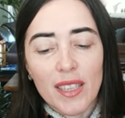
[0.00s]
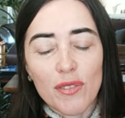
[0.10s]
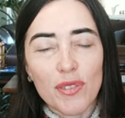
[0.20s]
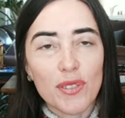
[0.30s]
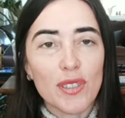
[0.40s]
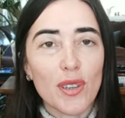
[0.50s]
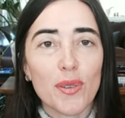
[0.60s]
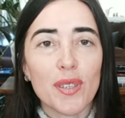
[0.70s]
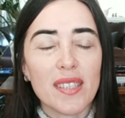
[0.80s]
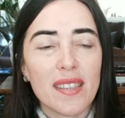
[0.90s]
if you
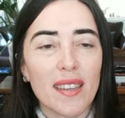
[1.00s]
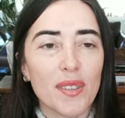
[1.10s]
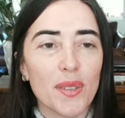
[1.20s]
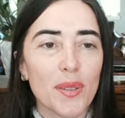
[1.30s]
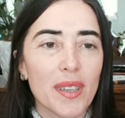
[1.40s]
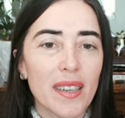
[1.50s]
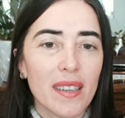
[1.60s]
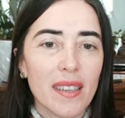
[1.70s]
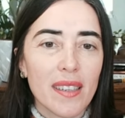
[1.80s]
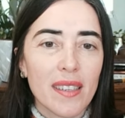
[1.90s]
notice that you are
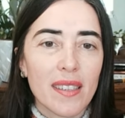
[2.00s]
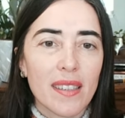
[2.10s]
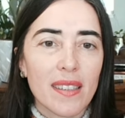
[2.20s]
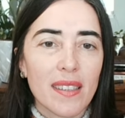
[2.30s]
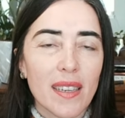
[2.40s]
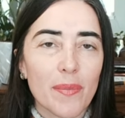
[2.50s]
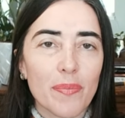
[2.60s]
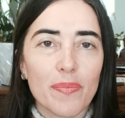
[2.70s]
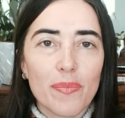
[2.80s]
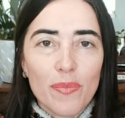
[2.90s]
um,
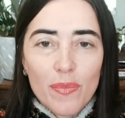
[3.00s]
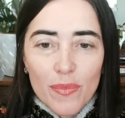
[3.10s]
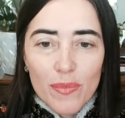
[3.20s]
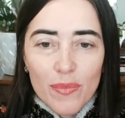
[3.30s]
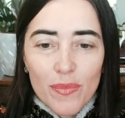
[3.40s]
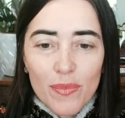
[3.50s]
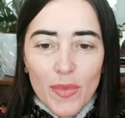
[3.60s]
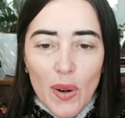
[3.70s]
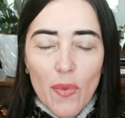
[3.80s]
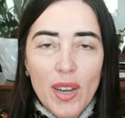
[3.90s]

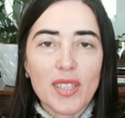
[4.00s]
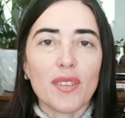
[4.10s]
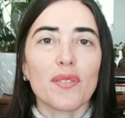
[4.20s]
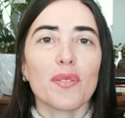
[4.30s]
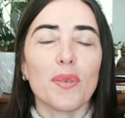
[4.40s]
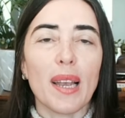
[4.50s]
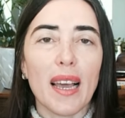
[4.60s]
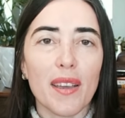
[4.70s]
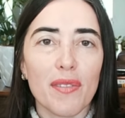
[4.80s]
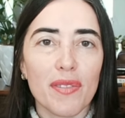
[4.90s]
rushing through
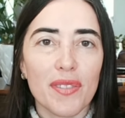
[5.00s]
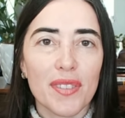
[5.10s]
life